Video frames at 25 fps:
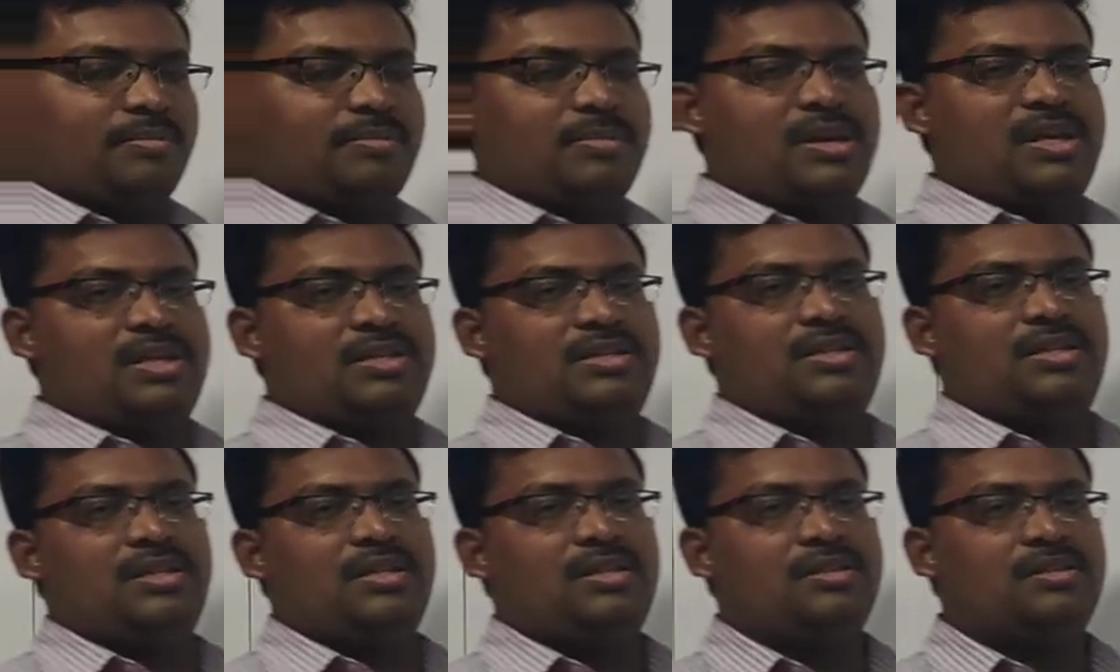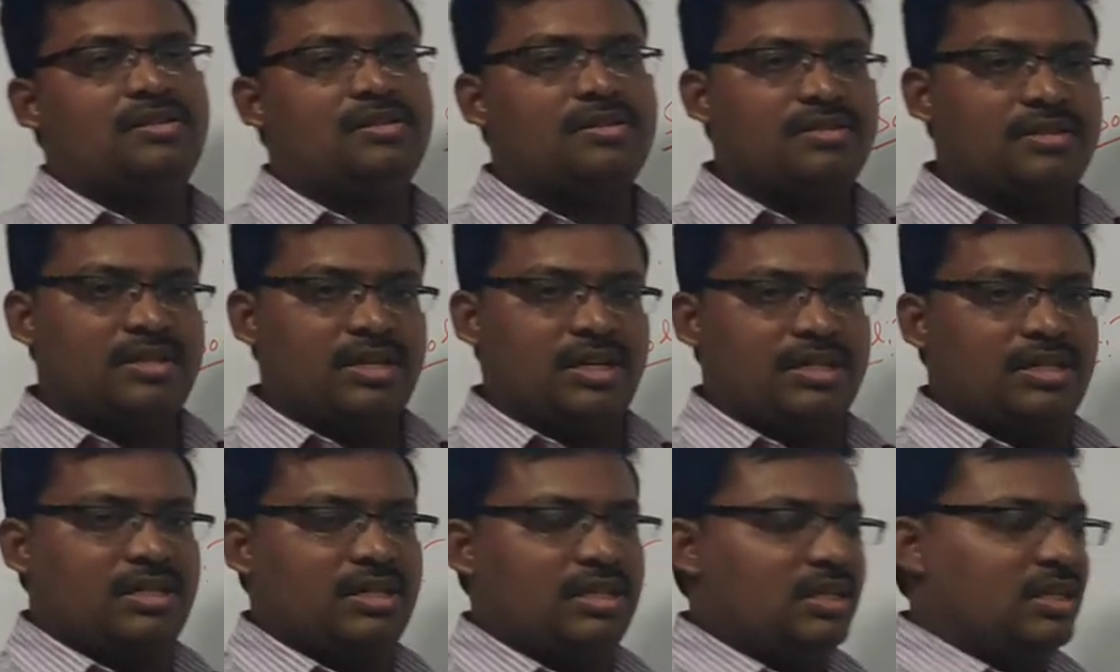plus
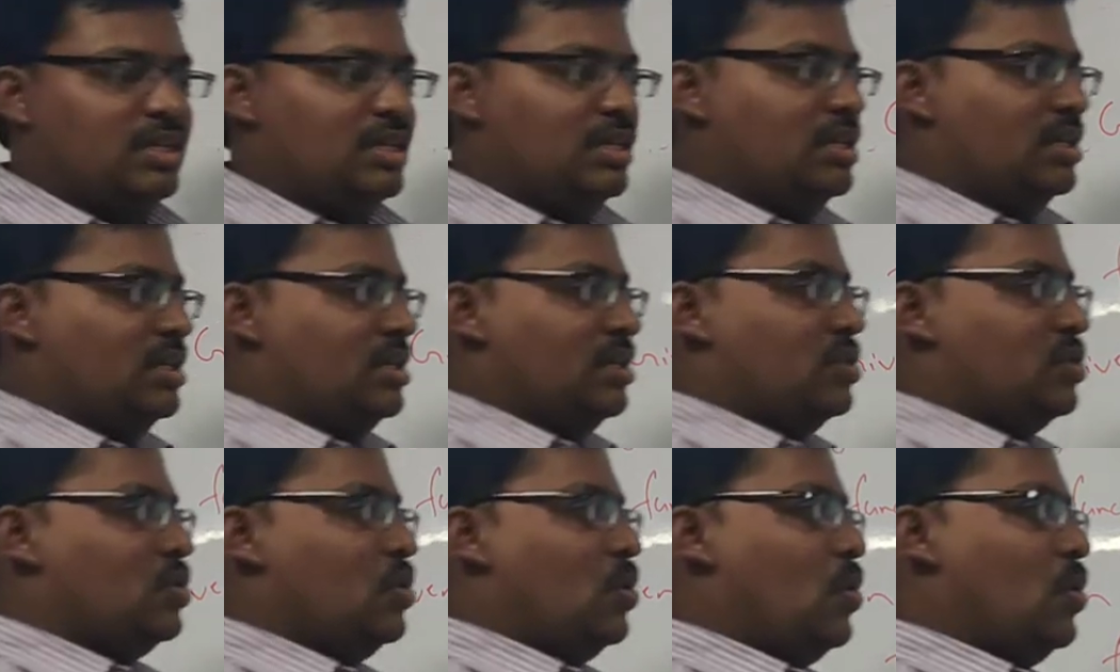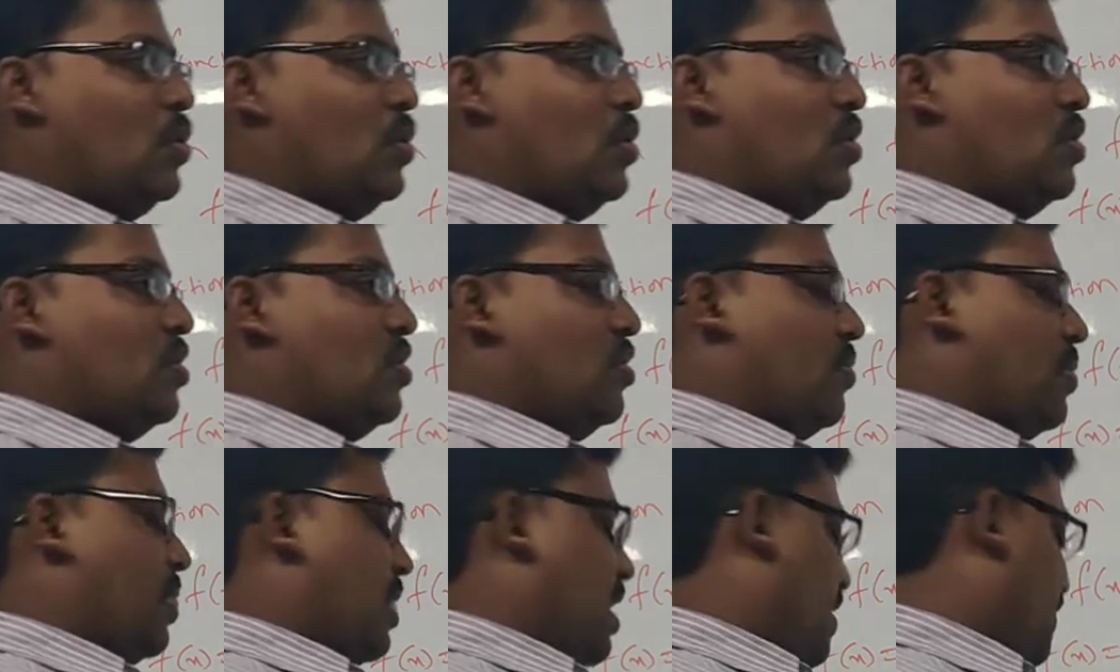6. So
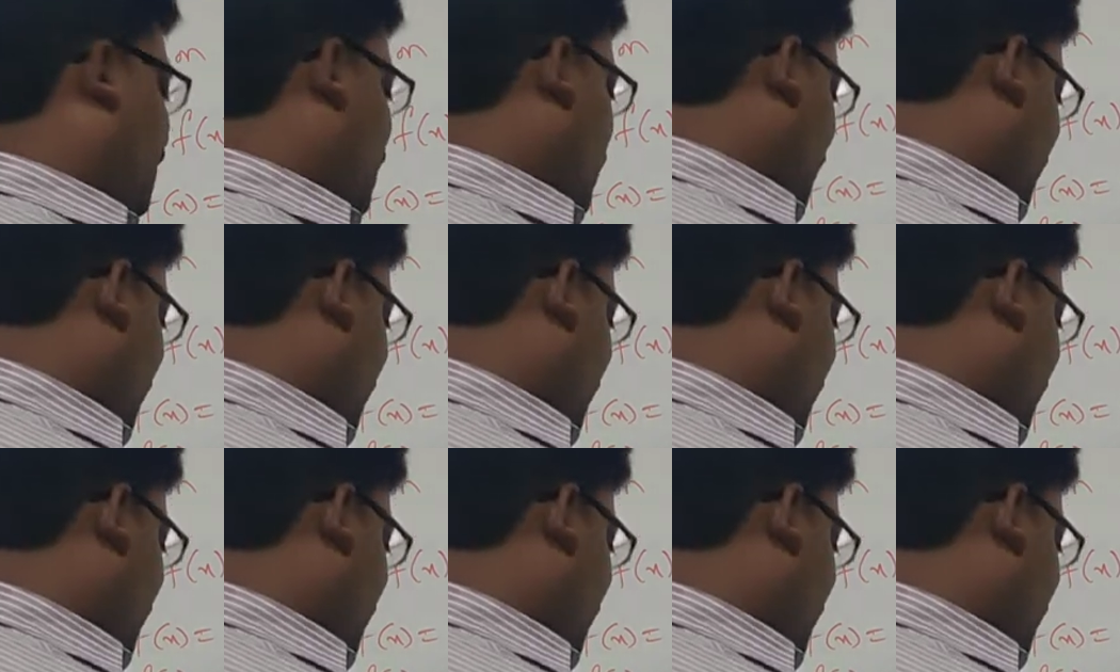f